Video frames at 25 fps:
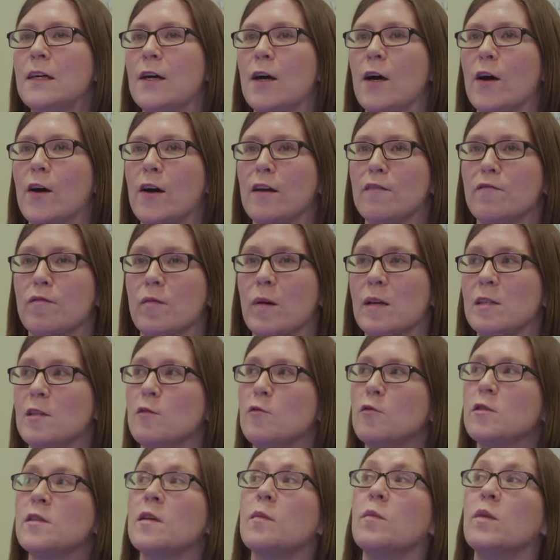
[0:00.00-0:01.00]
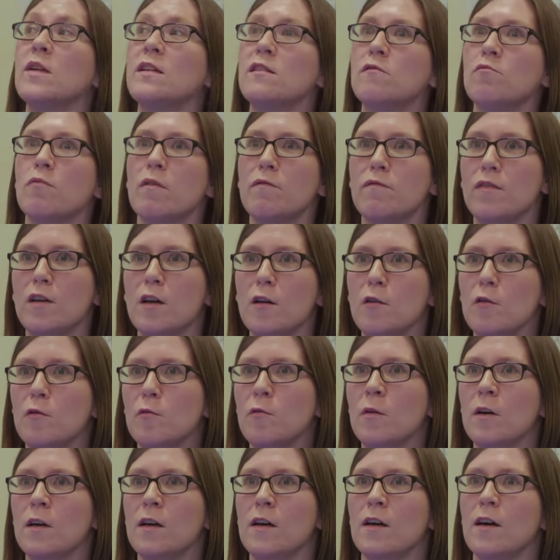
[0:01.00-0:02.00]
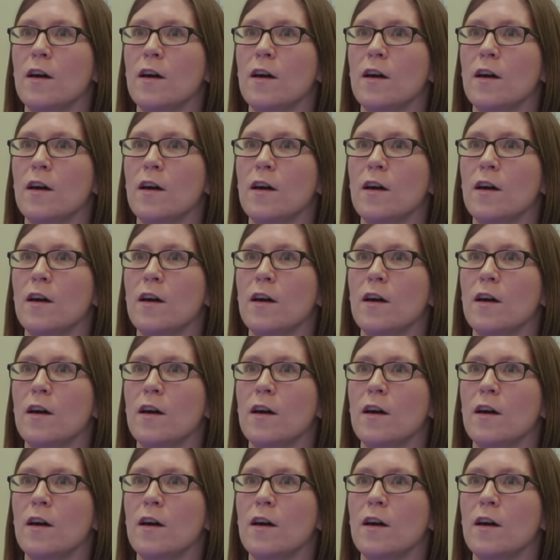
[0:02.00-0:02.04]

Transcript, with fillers: uh, information or somebody's review